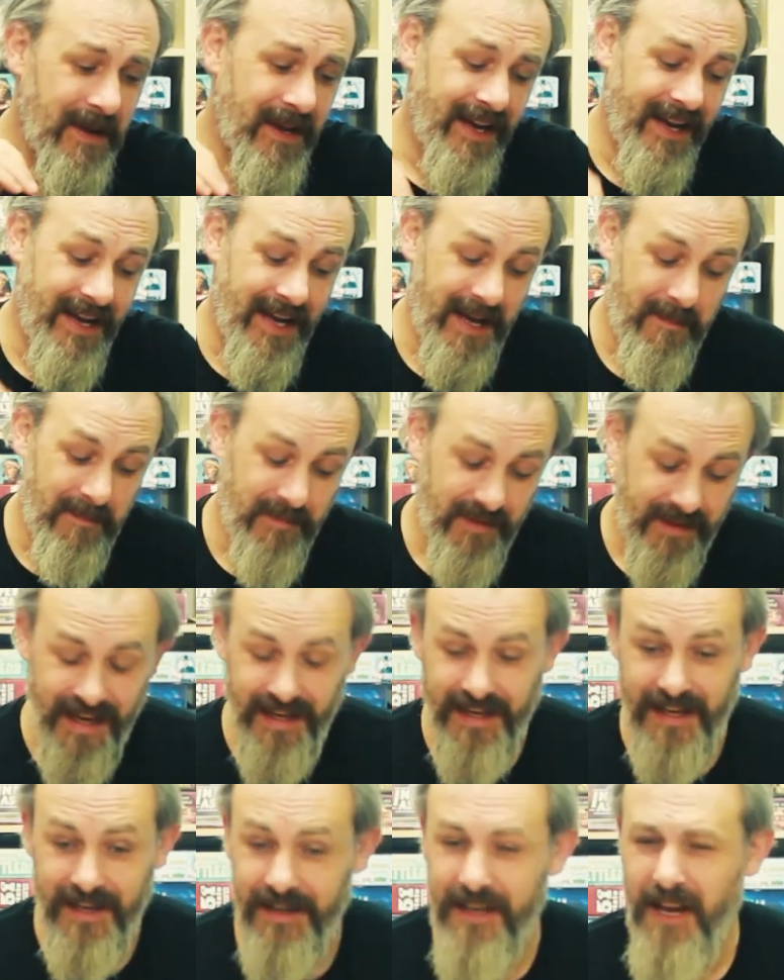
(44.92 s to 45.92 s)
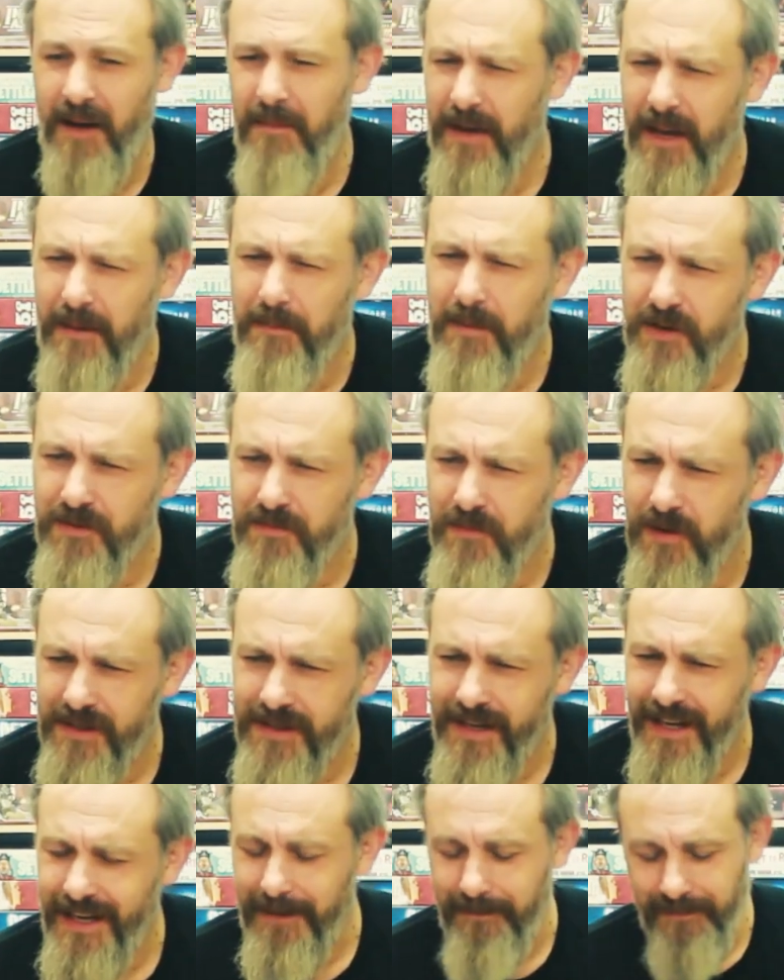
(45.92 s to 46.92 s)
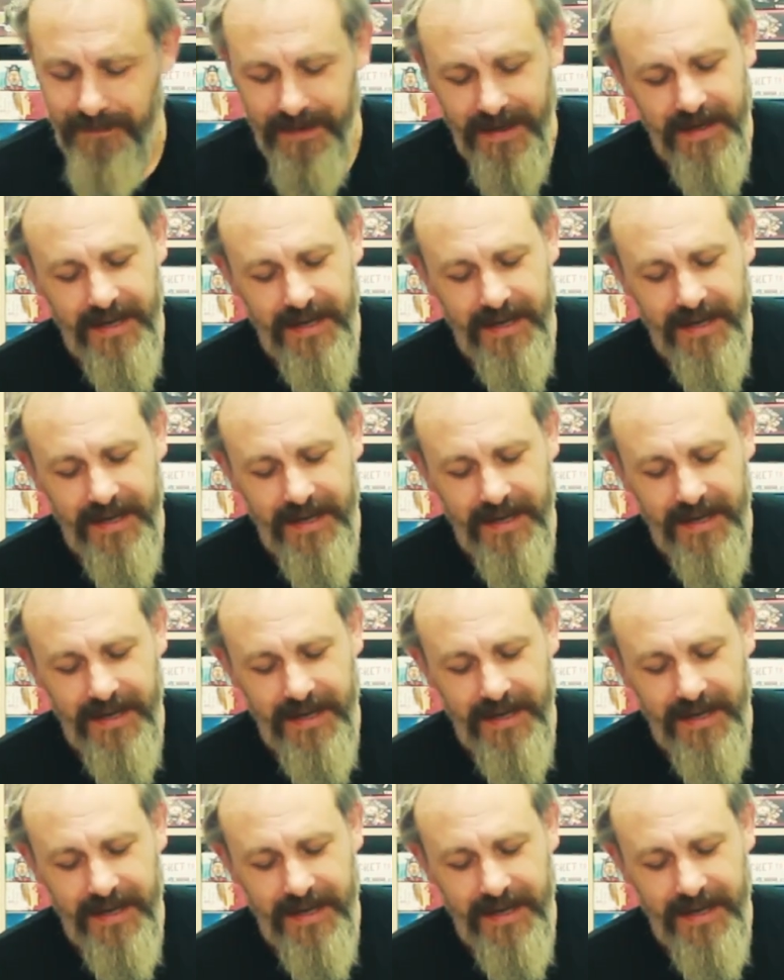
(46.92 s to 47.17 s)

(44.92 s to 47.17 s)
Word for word: uh, that can't be that much worse, can it?